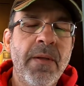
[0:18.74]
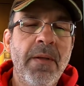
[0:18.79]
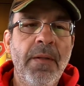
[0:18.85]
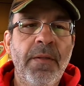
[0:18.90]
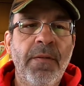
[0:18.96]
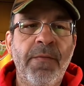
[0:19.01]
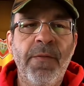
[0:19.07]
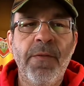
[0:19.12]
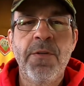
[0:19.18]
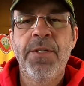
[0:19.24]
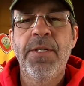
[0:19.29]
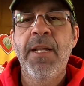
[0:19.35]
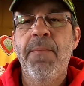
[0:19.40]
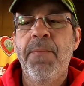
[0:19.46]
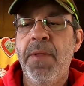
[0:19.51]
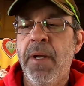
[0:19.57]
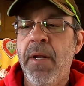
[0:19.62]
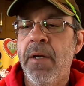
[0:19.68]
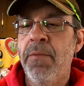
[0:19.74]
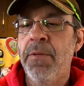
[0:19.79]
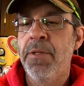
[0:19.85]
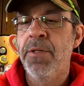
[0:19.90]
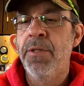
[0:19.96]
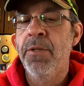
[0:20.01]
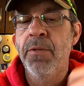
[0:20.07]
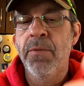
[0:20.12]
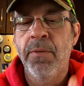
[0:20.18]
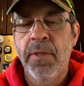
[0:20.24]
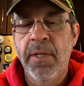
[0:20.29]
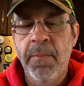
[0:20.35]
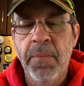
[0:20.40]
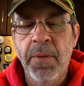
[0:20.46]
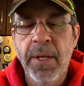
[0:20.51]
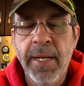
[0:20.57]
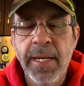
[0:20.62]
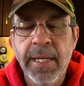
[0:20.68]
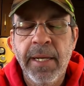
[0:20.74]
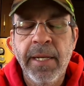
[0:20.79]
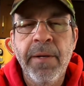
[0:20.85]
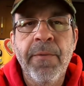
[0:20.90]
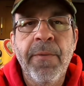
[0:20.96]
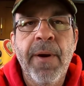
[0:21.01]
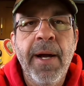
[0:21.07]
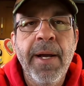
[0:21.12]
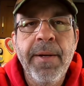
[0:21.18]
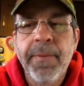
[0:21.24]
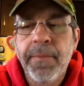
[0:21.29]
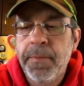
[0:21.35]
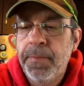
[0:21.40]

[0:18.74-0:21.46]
The first step that I always do in planning any ride,